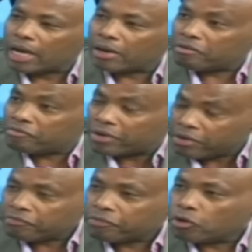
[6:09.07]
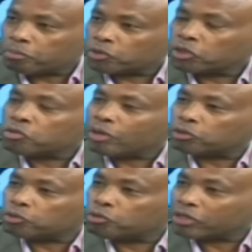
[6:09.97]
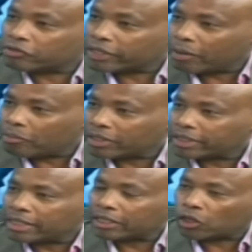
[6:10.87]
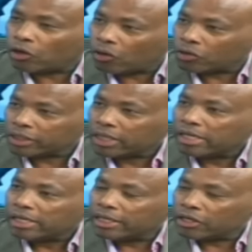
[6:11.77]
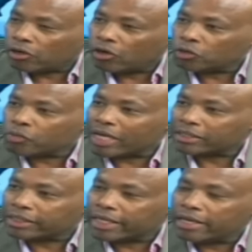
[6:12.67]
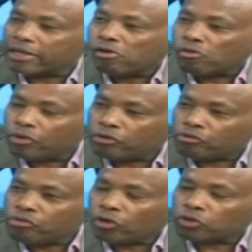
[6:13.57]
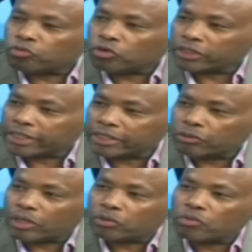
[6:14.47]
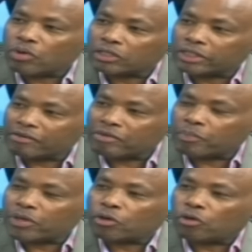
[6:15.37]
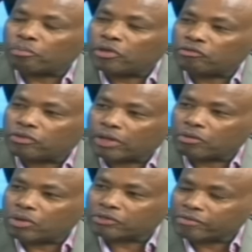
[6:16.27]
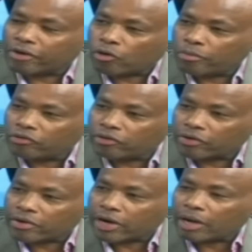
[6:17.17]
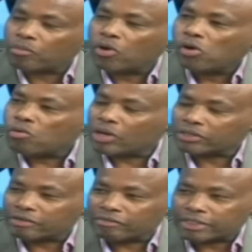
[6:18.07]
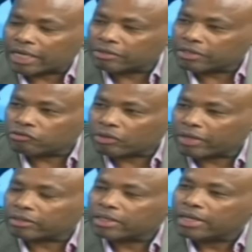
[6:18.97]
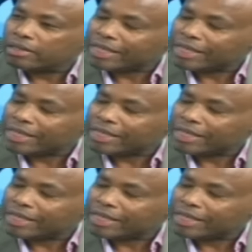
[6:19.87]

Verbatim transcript: Uh, even if the opposition were to do the same and say that CORD in court, we are saying we do not want anyone who has ever been commit, uh, who has ever committed crime, who has ever done this and that.